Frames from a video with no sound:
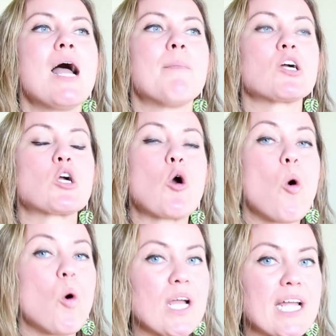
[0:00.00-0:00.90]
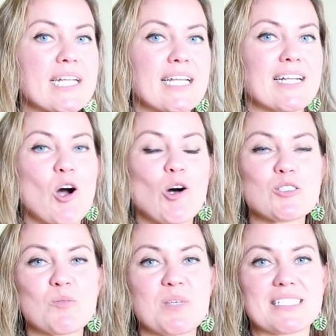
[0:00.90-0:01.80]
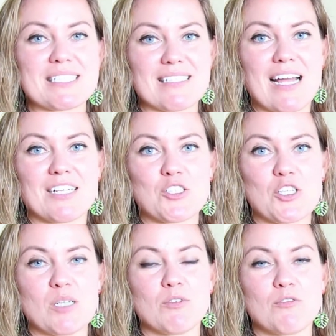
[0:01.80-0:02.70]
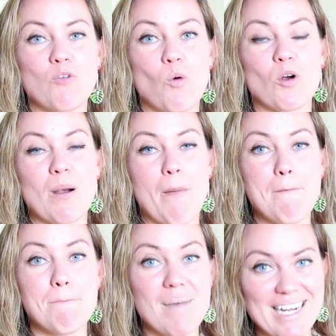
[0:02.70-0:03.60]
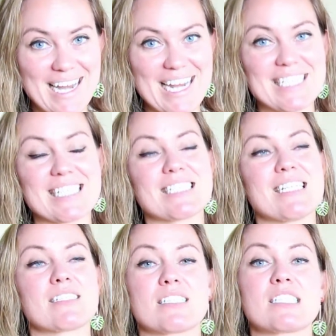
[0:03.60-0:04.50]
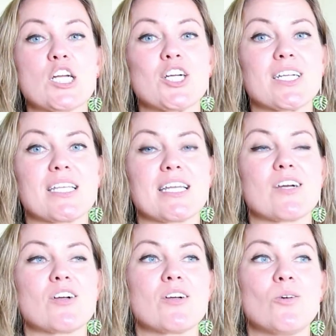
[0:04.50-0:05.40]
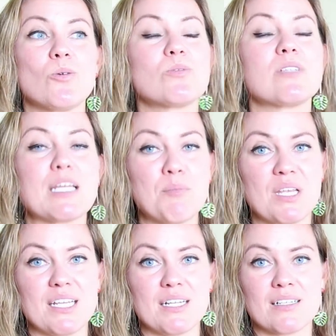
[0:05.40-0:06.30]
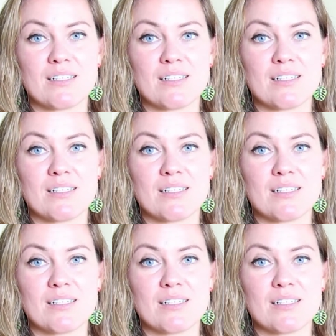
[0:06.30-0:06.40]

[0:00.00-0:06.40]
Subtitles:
But coin can also be a slang term for money. It doesn't necessarily only mean